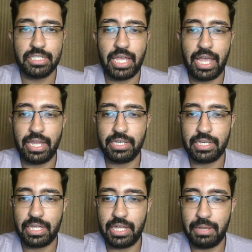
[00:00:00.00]
and
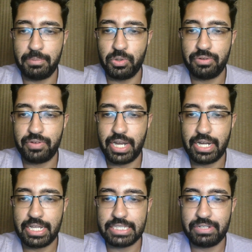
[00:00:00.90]
Bruno
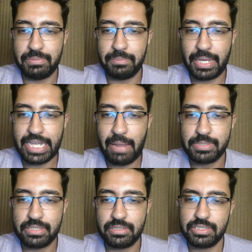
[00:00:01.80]
Fernandes will be my
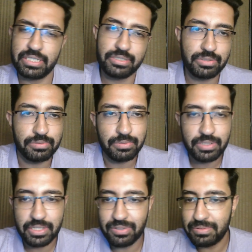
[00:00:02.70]
captain, just to
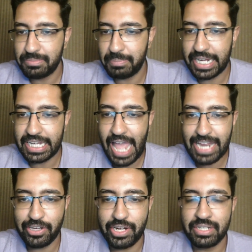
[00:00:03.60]
make it
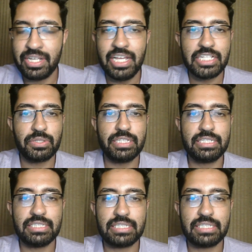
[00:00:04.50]
accurate. So this is